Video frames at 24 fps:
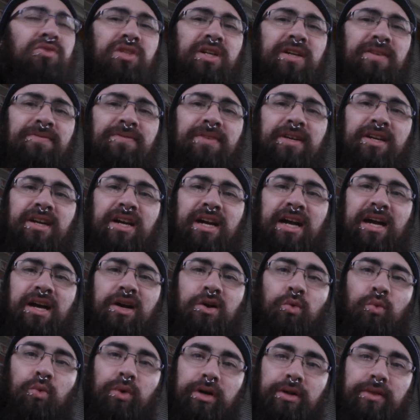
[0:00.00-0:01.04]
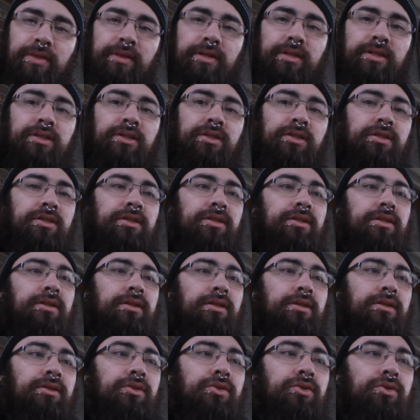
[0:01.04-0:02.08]
trying to figure out how to word this
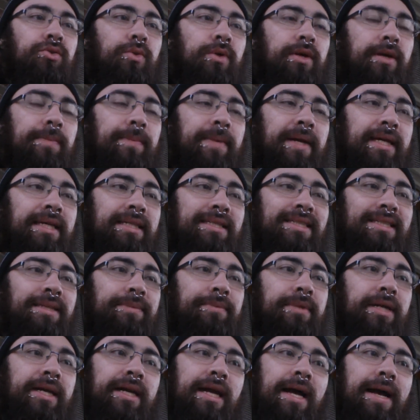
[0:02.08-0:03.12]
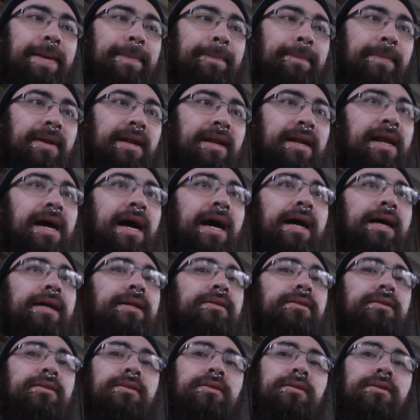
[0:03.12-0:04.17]
to where it make it seem like I'm not
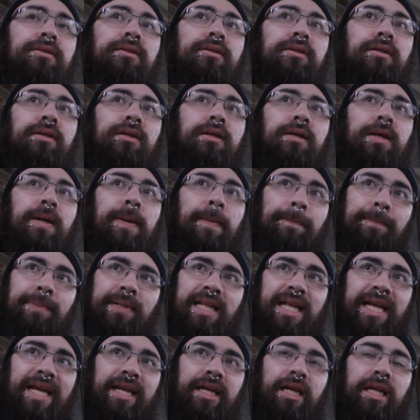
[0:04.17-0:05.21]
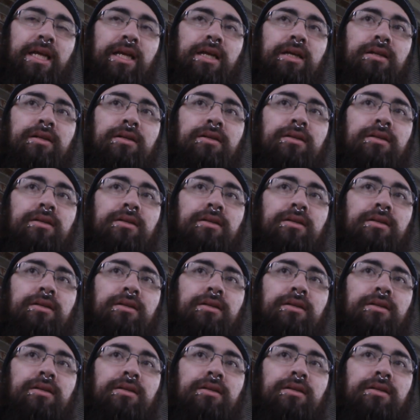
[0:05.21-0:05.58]
complaining.